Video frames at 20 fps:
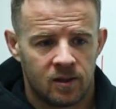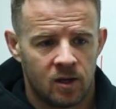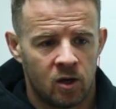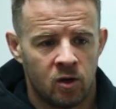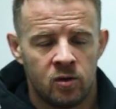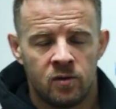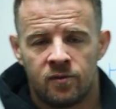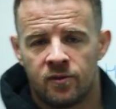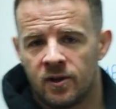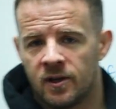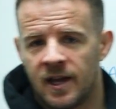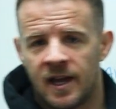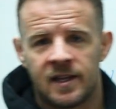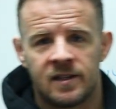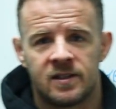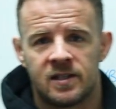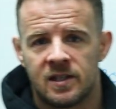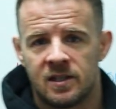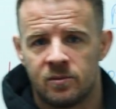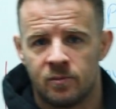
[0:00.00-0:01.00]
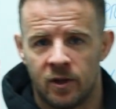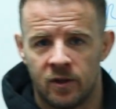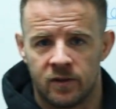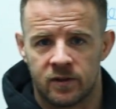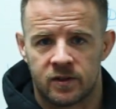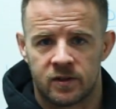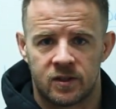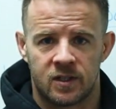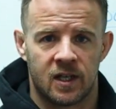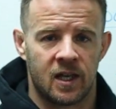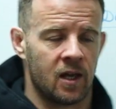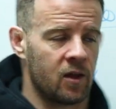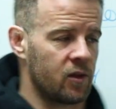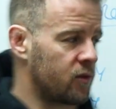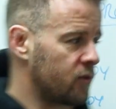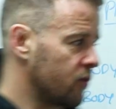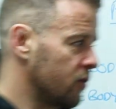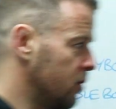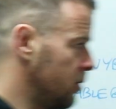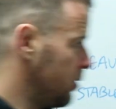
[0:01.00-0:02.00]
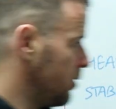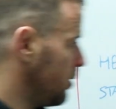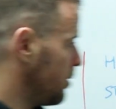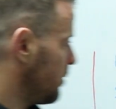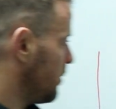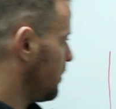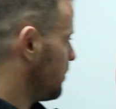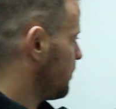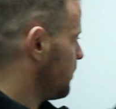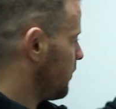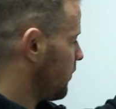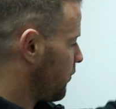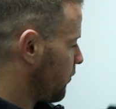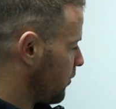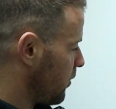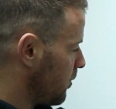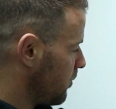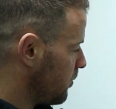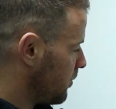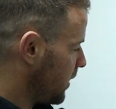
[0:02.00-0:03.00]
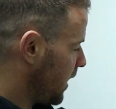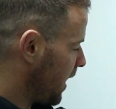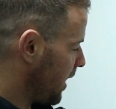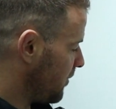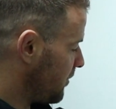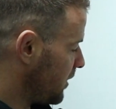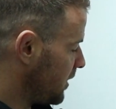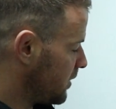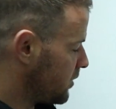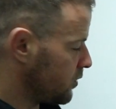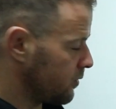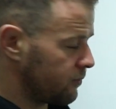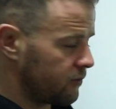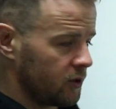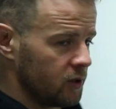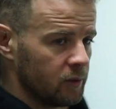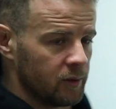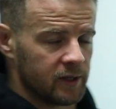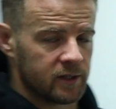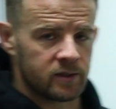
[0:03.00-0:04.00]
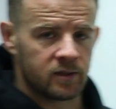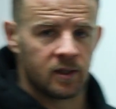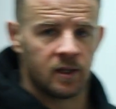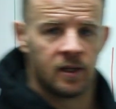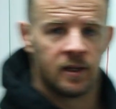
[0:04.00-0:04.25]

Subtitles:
over 18 months to get through from heavy to fluid.